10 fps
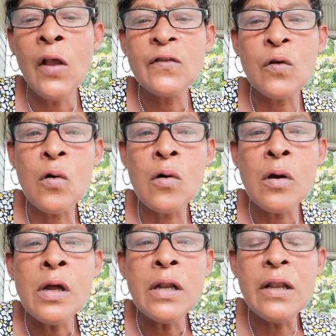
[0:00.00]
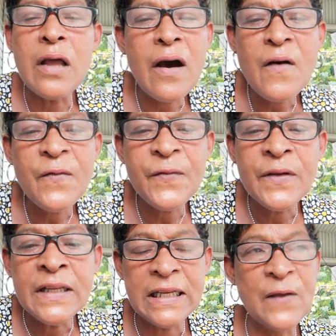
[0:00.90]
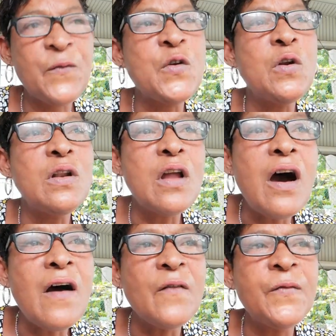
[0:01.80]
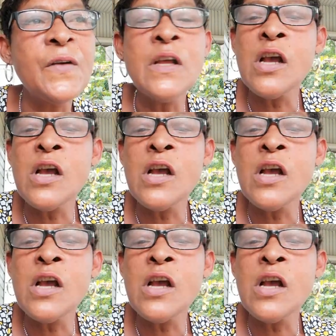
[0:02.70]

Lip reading: So Love, if you love